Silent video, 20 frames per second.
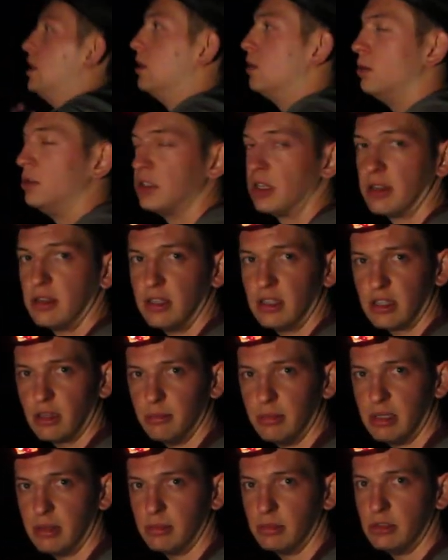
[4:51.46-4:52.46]
which I think I'll
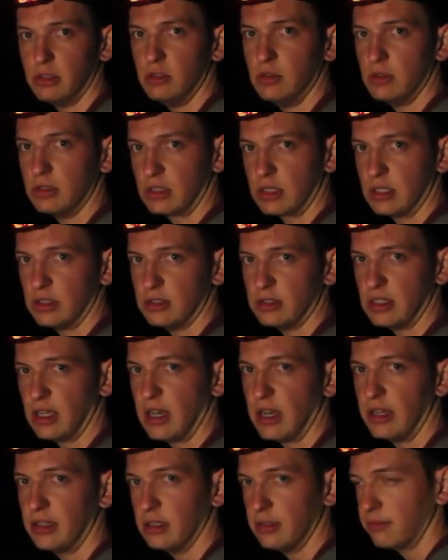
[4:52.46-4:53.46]
be able to do. It's because it's
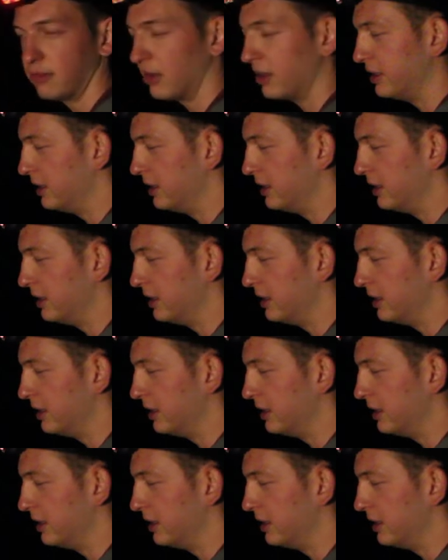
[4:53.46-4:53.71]
high enough right